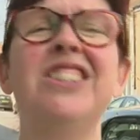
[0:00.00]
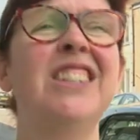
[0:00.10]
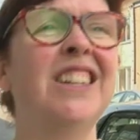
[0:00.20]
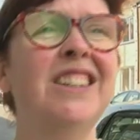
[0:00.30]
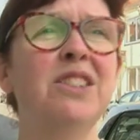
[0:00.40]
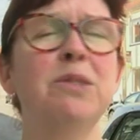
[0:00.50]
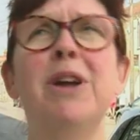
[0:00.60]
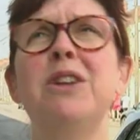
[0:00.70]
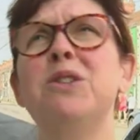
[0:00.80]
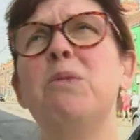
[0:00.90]
You see it in the
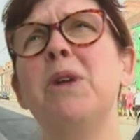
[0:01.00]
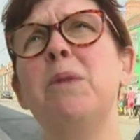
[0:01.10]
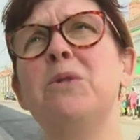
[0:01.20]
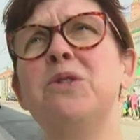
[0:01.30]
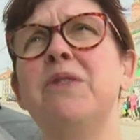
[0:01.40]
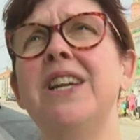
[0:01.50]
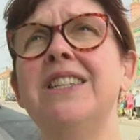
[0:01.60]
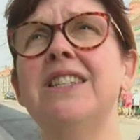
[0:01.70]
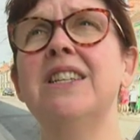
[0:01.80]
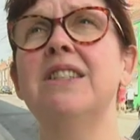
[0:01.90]
smiles on people's
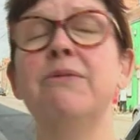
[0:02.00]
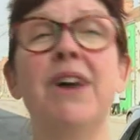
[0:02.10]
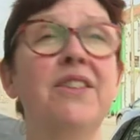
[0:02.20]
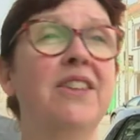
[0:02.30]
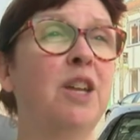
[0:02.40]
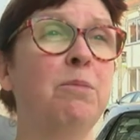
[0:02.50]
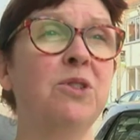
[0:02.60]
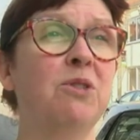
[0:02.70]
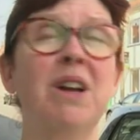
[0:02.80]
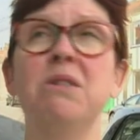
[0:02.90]
faces, the fact that
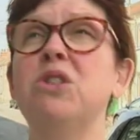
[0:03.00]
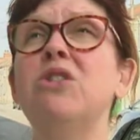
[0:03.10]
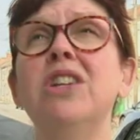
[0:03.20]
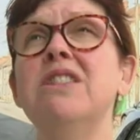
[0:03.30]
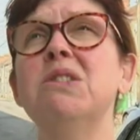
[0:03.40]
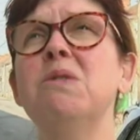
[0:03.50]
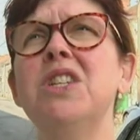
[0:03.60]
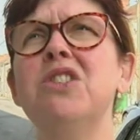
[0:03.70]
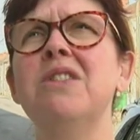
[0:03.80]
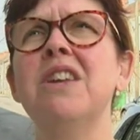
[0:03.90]
neighbours are out talking to
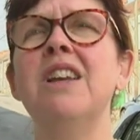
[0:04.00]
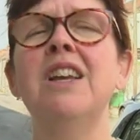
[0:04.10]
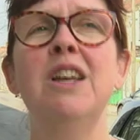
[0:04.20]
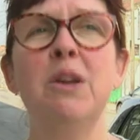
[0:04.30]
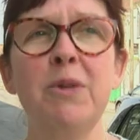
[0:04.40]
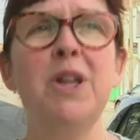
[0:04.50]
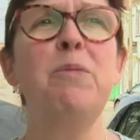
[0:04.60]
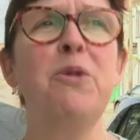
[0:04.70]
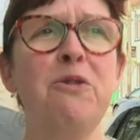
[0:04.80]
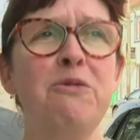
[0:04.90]
each other.
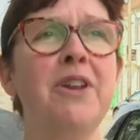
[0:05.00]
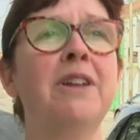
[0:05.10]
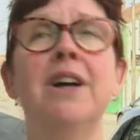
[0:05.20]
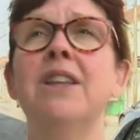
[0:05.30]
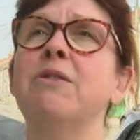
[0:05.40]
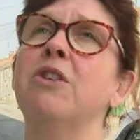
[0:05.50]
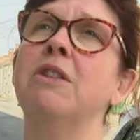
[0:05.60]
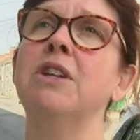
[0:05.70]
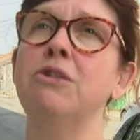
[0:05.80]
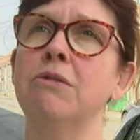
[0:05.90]
People feel like they've got
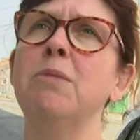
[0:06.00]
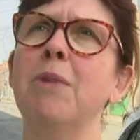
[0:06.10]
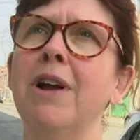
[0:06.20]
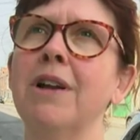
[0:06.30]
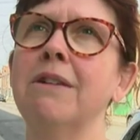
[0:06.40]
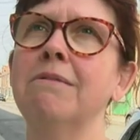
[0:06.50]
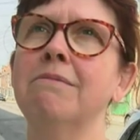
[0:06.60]
their street back.